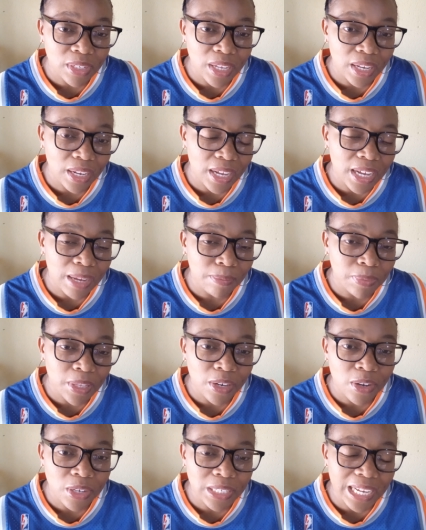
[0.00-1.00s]
get up. The
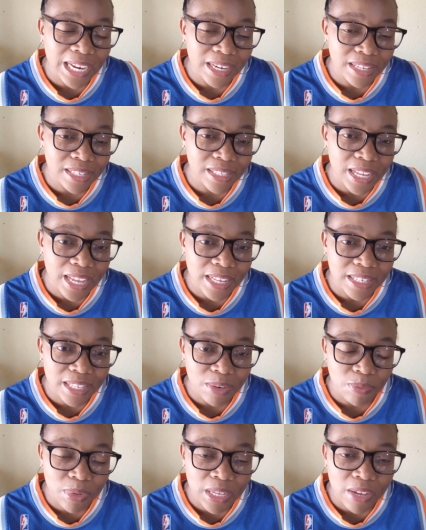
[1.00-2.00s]
Lord understands
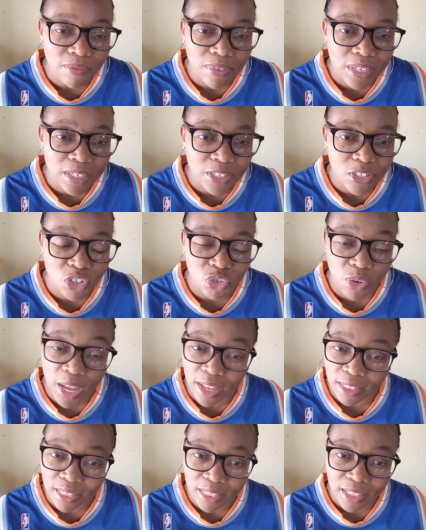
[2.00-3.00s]
that we have little
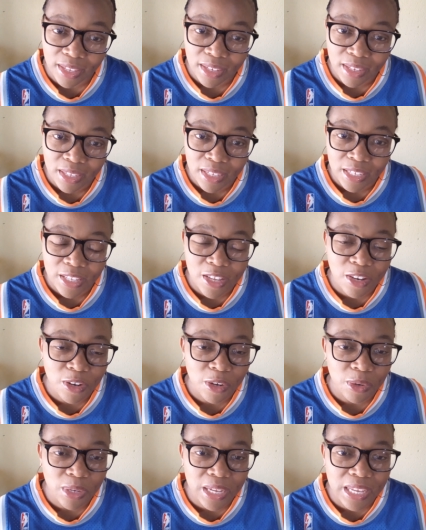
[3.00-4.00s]
strength. You
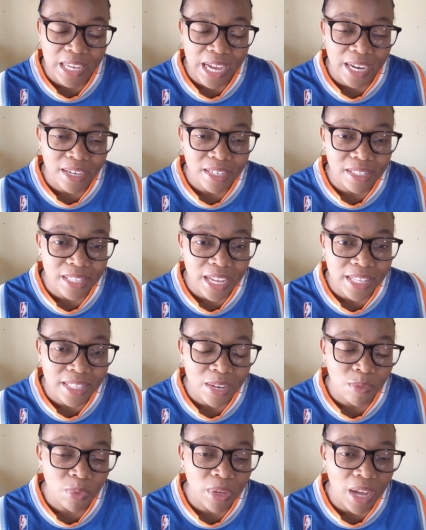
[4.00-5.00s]
know, He understands
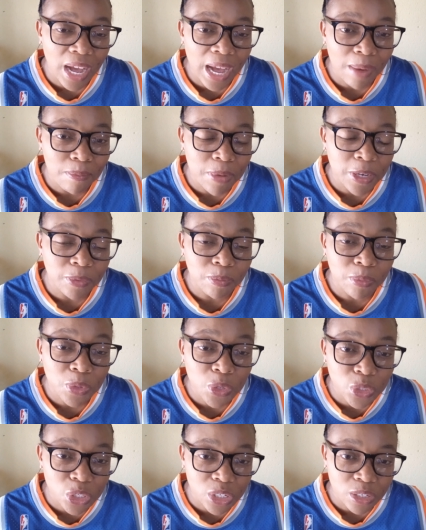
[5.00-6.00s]
that we are but
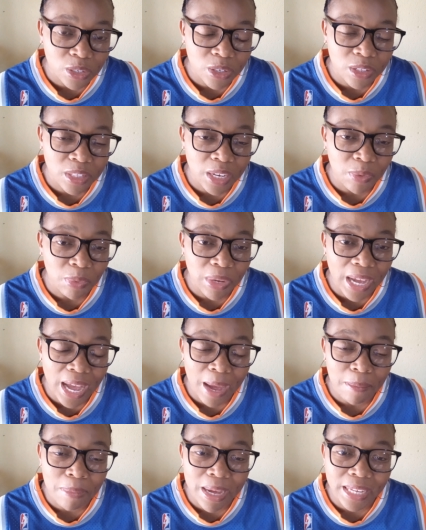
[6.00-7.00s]
mortal, that we
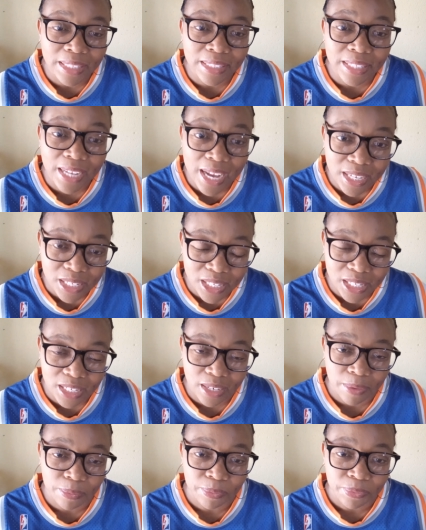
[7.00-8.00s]
are but
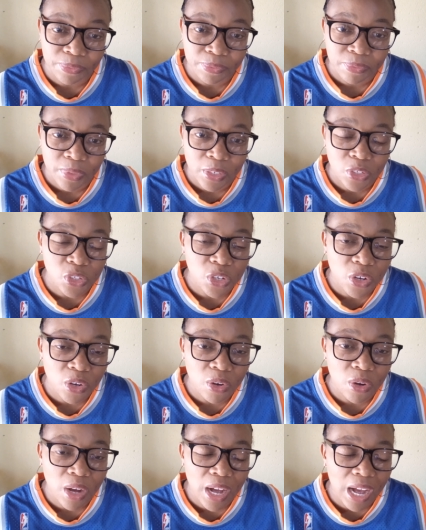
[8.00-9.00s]
dust.
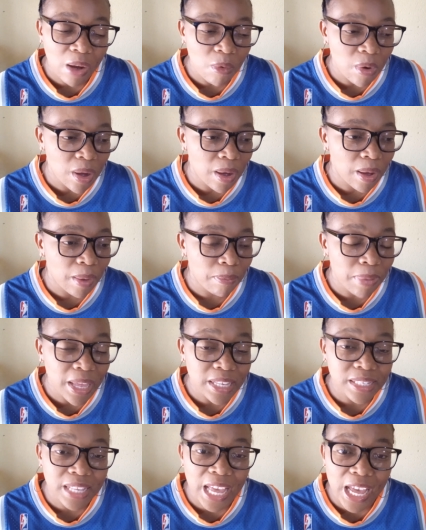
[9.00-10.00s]
So our
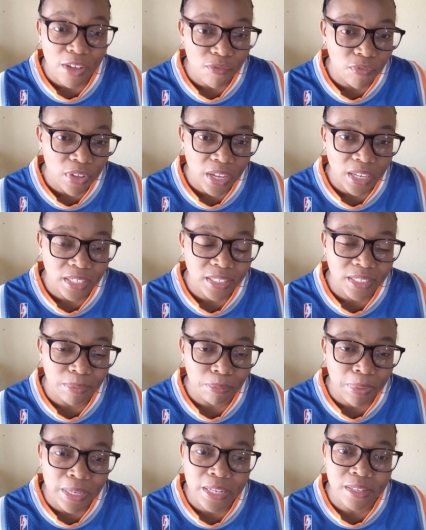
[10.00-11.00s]
best effort
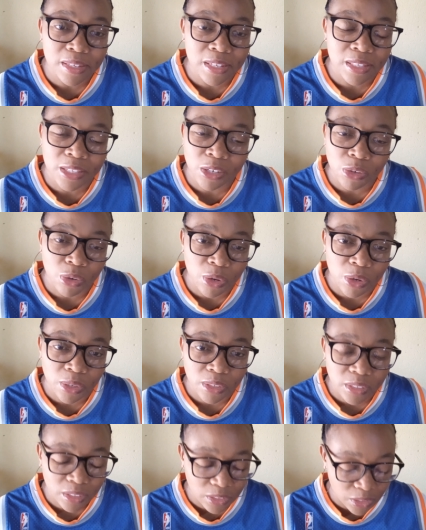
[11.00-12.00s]
pleases the
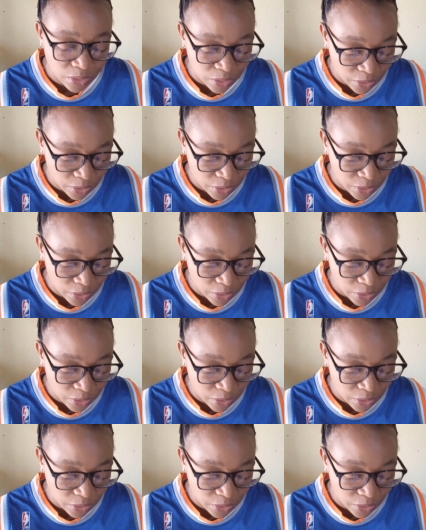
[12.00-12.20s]
Lord, you